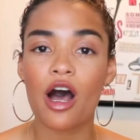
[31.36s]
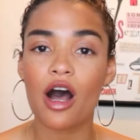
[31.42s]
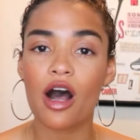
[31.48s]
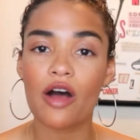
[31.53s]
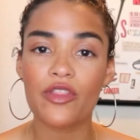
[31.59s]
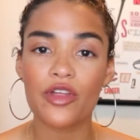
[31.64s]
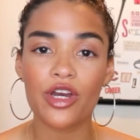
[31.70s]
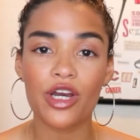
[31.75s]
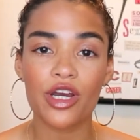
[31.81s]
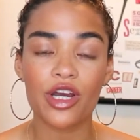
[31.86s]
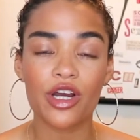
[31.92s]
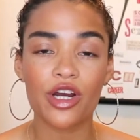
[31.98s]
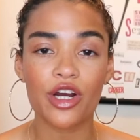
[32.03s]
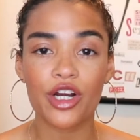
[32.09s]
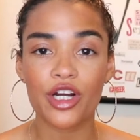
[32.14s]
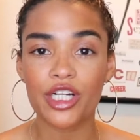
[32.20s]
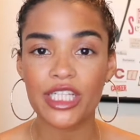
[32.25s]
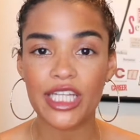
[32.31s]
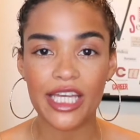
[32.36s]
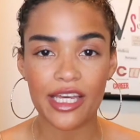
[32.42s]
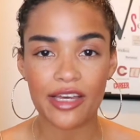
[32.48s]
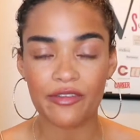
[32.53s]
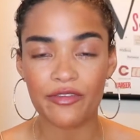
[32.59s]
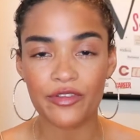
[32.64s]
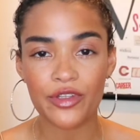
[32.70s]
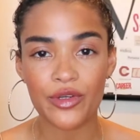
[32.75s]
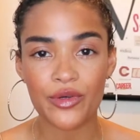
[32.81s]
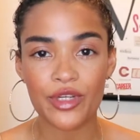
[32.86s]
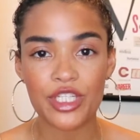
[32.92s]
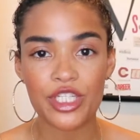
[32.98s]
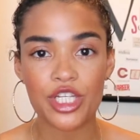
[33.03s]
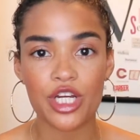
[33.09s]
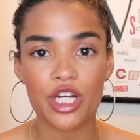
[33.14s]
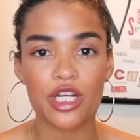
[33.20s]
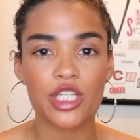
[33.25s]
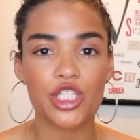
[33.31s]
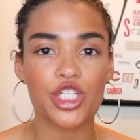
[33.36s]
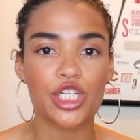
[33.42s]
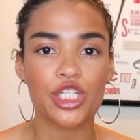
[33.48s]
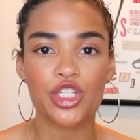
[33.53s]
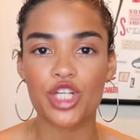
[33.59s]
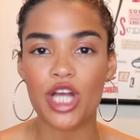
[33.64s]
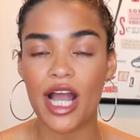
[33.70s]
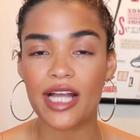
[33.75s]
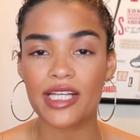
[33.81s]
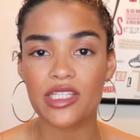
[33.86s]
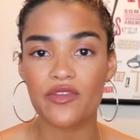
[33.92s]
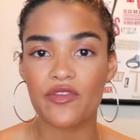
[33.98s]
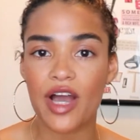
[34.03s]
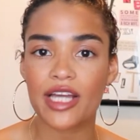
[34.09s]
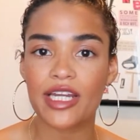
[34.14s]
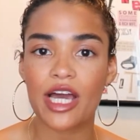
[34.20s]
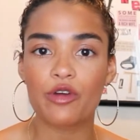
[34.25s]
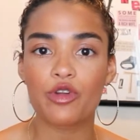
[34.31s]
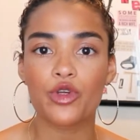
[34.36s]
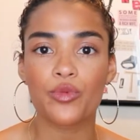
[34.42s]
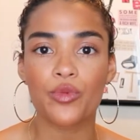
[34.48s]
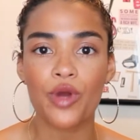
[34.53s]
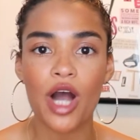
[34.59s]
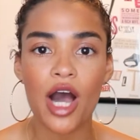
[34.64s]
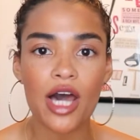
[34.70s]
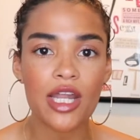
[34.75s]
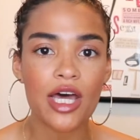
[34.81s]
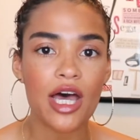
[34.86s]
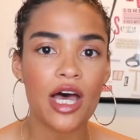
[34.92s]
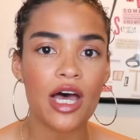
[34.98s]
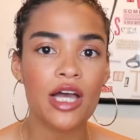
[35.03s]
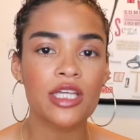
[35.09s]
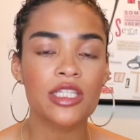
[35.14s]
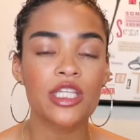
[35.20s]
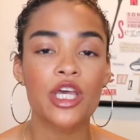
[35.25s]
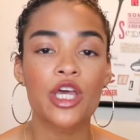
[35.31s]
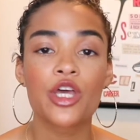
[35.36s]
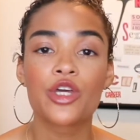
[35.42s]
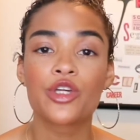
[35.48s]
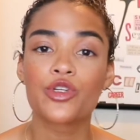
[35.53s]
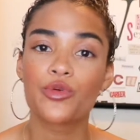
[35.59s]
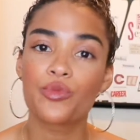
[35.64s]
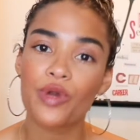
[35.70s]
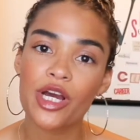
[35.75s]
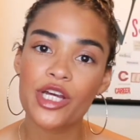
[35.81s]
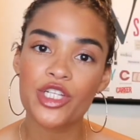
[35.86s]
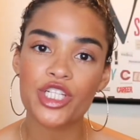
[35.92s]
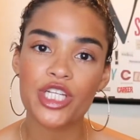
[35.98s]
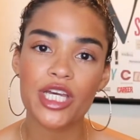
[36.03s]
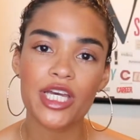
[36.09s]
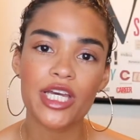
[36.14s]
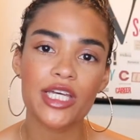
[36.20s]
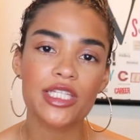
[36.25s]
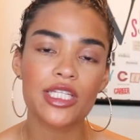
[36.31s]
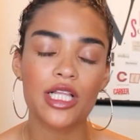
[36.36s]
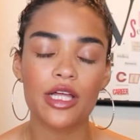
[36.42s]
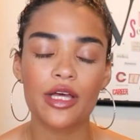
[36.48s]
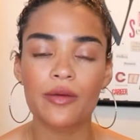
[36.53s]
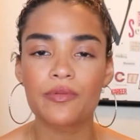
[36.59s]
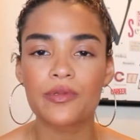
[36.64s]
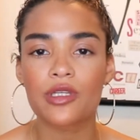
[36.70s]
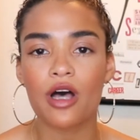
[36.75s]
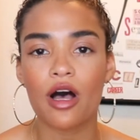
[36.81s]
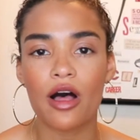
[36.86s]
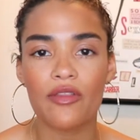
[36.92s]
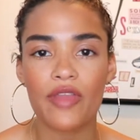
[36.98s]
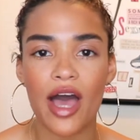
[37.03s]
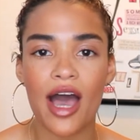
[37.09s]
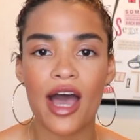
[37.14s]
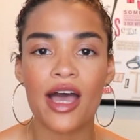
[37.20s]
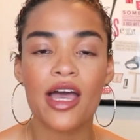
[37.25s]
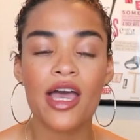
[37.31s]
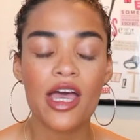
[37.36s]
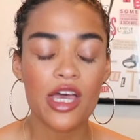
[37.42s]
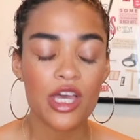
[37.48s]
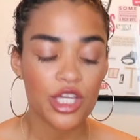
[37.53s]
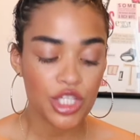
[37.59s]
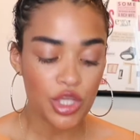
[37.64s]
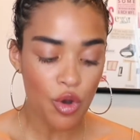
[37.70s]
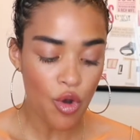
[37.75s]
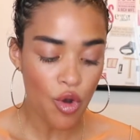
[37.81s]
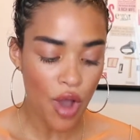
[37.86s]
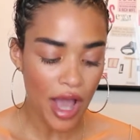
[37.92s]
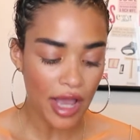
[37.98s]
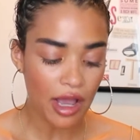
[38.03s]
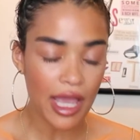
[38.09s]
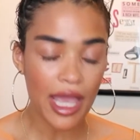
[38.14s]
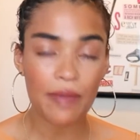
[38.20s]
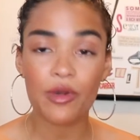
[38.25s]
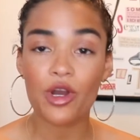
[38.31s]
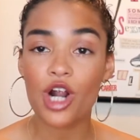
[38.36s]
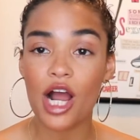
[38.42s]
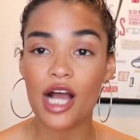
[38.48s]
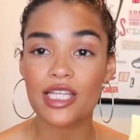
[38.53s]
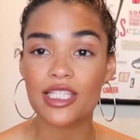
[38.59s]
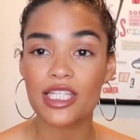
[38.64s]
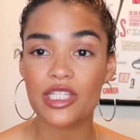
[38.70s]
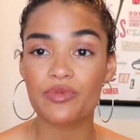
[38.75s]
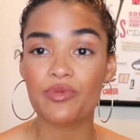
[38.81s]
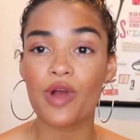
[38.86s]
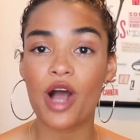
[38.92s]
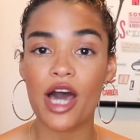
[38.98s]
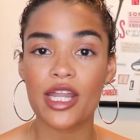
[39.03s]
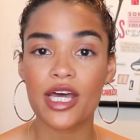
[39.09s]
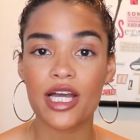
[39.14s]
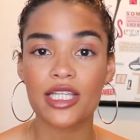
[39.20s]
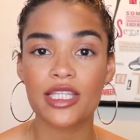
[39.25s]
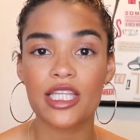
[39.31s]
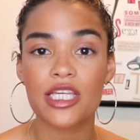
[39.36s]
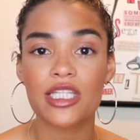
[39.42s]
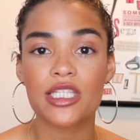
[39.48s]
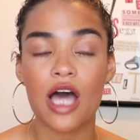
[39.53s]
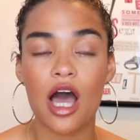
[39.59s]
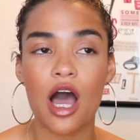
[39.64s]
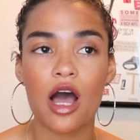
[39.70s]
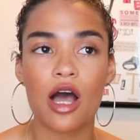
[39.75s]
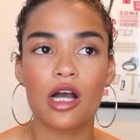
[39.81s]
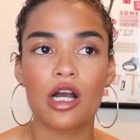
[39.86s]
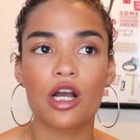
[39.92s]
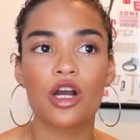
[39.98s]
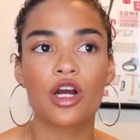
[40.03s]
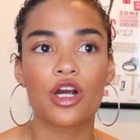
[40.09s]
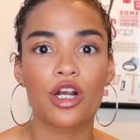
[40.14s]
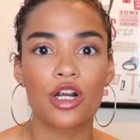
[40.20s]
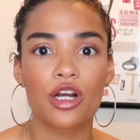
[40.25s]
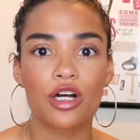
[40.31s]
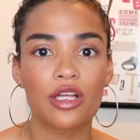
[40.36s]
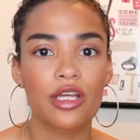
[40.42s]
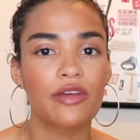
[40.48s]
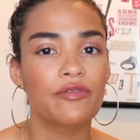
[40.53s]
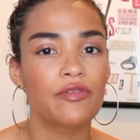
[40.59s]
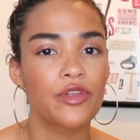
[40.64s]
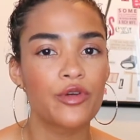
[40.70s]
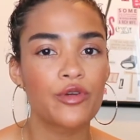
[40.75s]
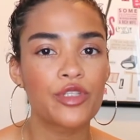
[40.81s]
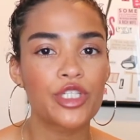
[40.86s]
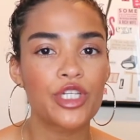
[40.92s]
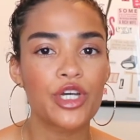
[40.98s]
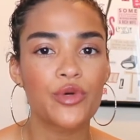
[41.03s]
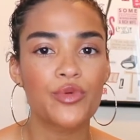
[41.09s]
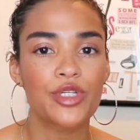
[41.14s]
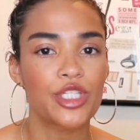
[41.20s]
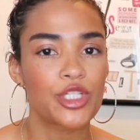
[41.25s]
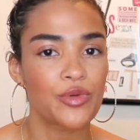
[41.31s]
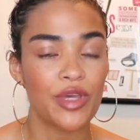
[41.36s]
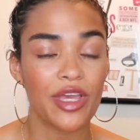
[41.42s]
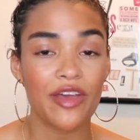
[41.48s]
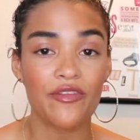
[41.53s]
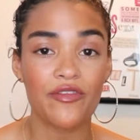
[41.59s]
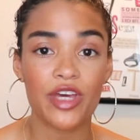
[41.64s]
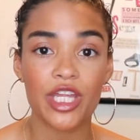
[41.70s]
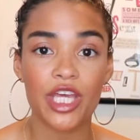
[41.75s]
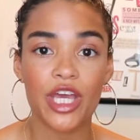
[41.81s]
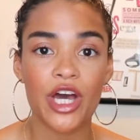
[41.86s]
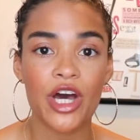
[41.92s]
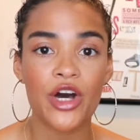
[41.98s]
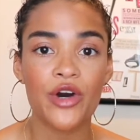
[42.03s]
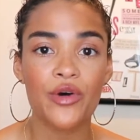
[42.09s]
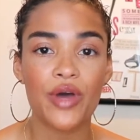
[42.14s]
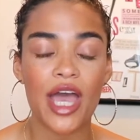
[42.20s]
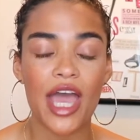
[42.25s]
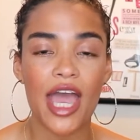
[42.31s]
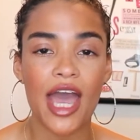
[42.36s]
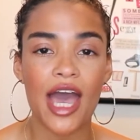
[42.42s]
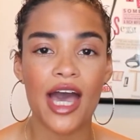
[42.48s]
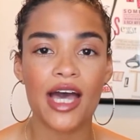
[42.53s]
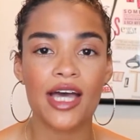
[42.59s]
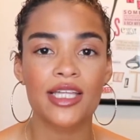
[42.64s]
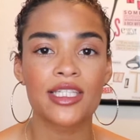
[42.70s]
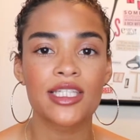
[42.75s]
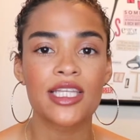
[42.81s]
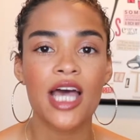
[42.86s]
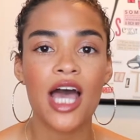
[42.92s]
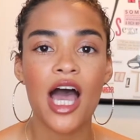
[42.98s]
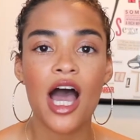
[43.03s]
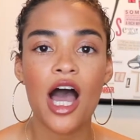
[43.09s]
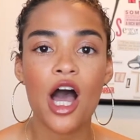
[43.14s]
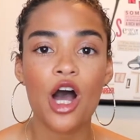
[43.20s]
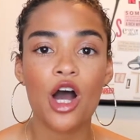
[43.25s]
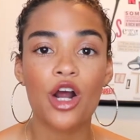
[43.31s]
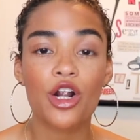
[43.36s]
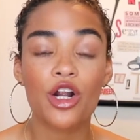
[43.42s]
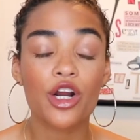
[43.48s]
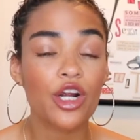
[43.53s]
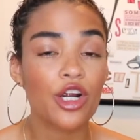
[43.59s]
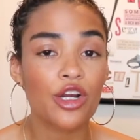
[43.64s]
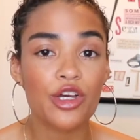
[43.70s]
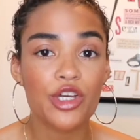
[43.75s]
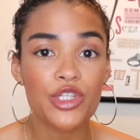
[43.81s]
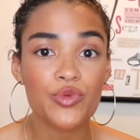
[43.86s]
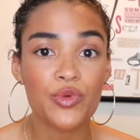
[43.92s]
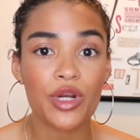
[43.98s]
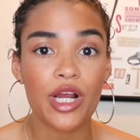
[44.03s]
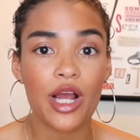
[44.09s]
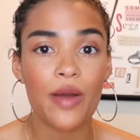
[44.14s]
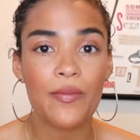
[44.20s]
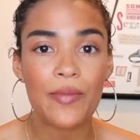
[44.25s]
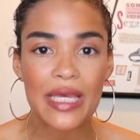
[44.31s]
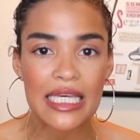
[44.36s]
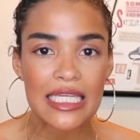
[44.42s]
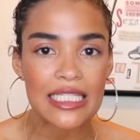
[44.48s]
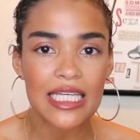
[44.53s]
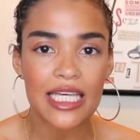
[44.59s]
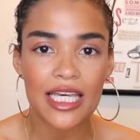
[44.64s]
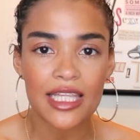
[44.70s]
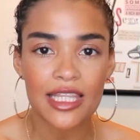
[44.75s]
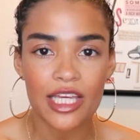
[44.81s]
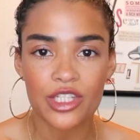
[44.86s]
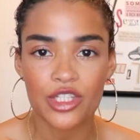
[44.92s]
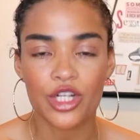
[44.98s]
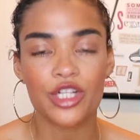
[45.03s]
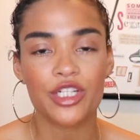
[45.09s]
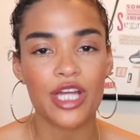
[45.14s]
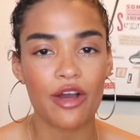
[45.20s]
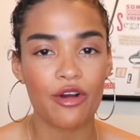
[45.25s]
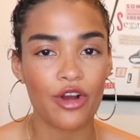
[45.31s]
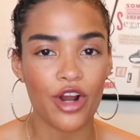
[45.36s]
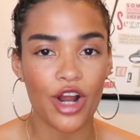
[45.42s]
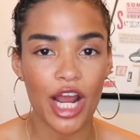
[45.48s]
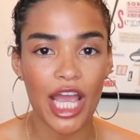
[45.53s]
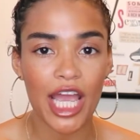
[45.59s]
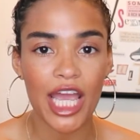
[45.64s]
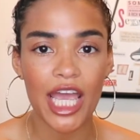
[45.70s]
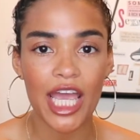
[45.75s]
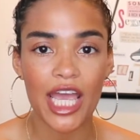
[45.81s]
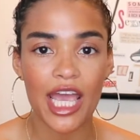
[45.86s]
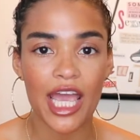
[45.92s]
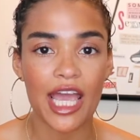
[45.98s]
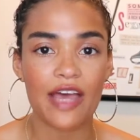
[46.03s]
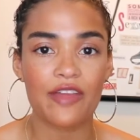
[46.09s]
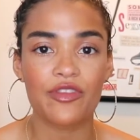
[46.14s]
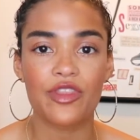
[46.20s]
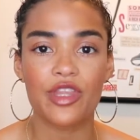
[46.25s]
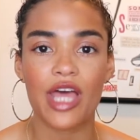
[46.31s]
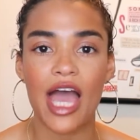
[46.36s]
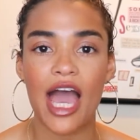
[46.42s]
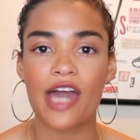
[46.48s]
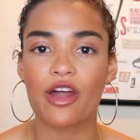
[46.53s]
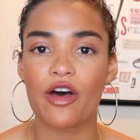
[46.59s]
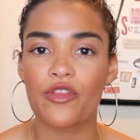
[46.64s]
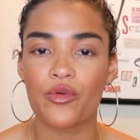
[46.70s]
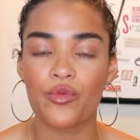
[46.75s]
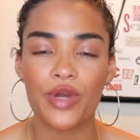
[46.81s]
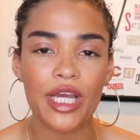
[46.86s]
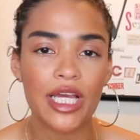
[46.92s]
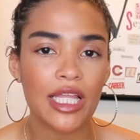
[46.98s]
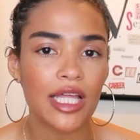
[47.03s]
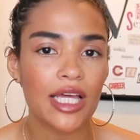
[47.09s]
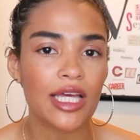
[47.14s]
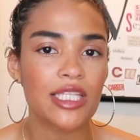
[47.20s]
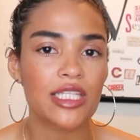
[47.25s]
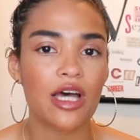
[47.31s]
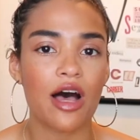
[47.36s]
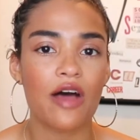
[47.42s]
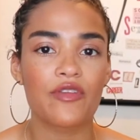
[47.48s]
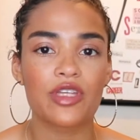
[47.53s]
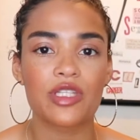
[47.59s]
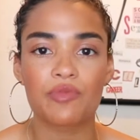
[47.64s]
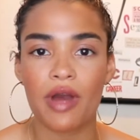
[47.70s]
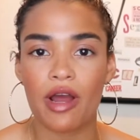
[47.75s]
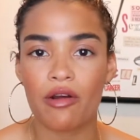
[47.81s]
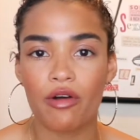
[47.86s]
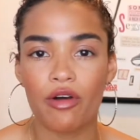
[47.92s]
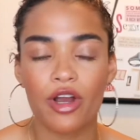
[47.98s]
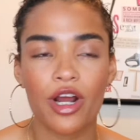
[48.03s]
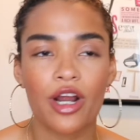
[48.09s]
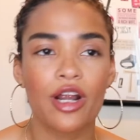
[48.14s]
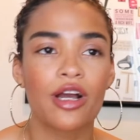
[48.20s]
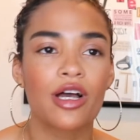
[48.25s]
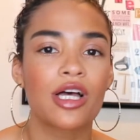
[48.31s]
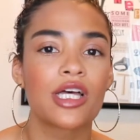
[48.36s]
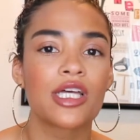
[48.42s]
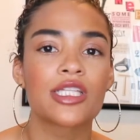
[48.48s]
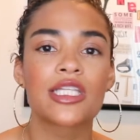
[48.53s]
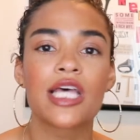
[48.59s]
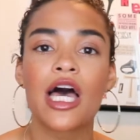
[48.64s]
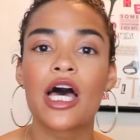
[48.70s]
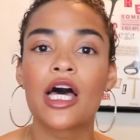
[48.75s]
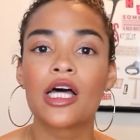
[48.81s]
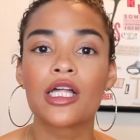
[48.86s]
other curly influencers, just trying to find out new products, new brushes, clips, all that. So I came across this product. This curl influencer was doing a video, and her curls were amazing. They turned out great and had all the ringlets, all the spiral curls.